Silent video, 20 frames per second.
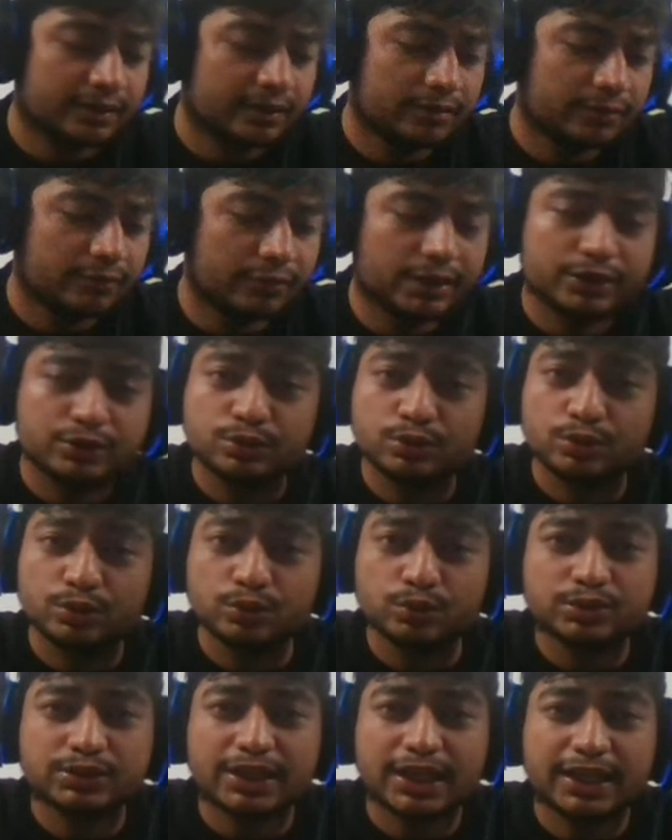way to
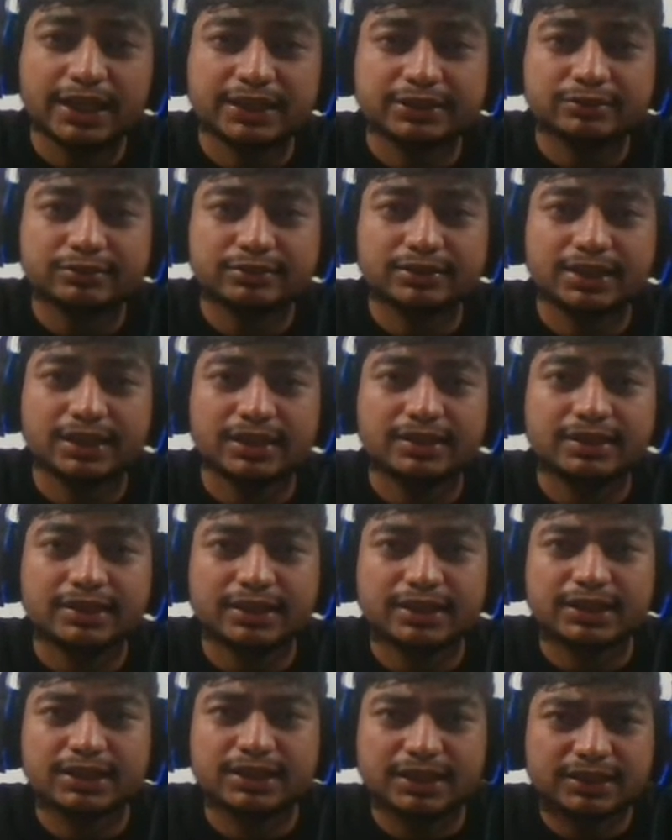use ice wizard.
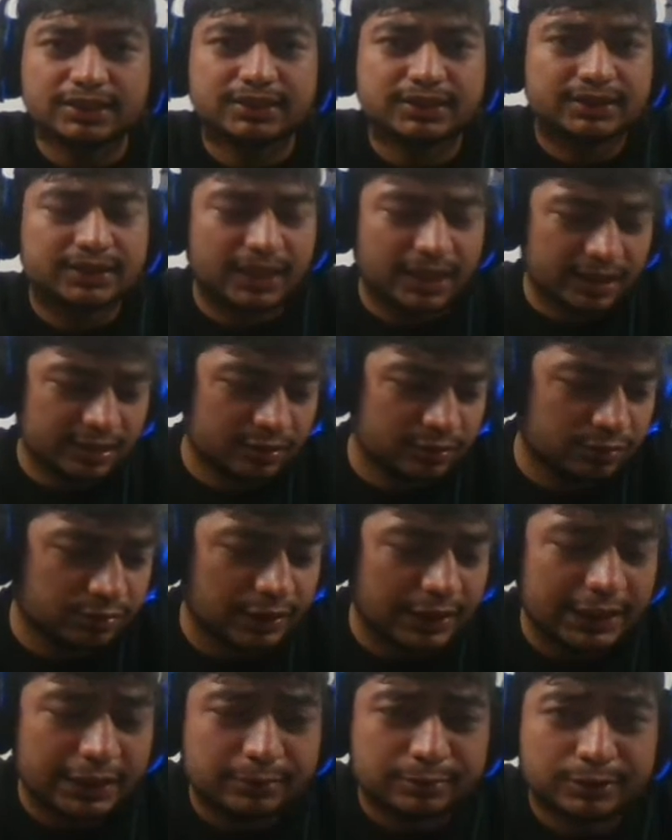It does die to
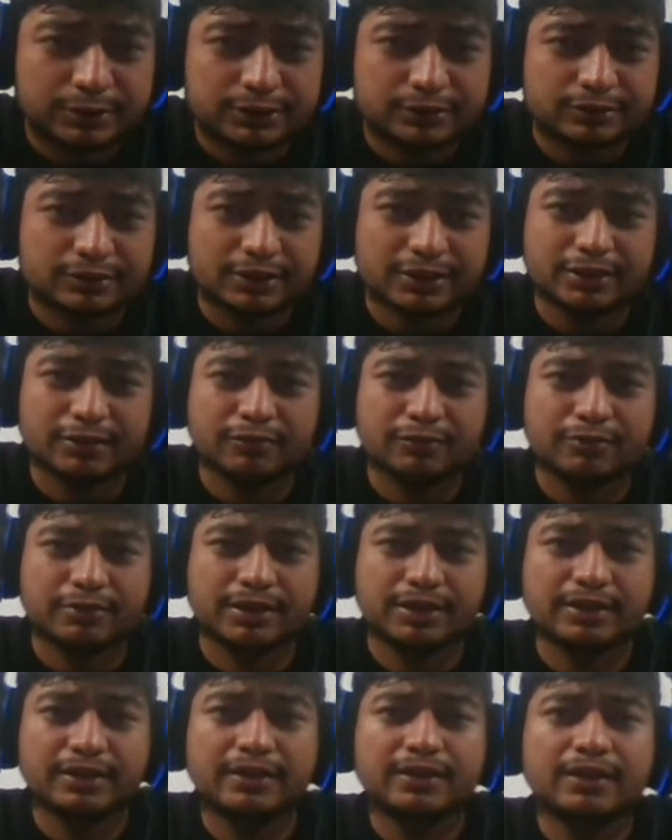fireball, so it
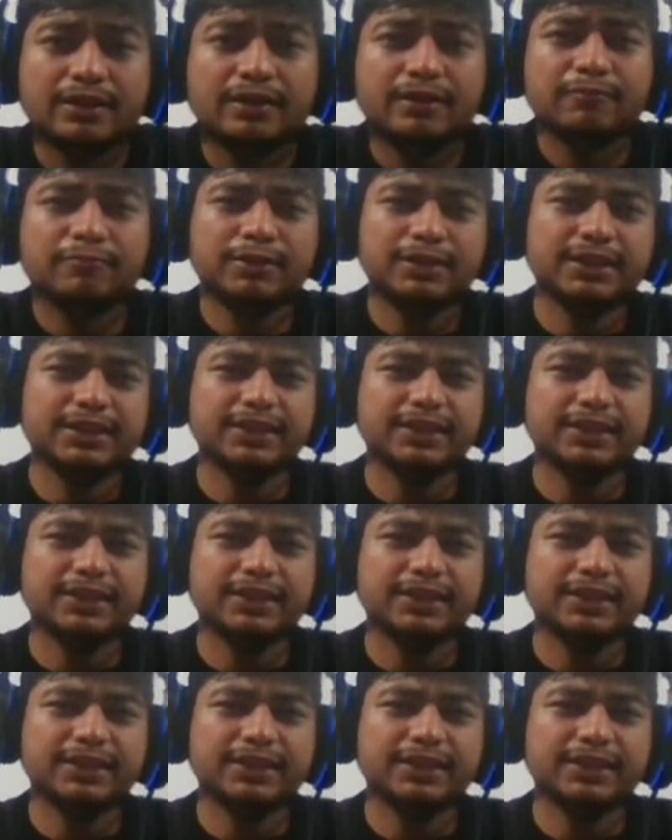way, but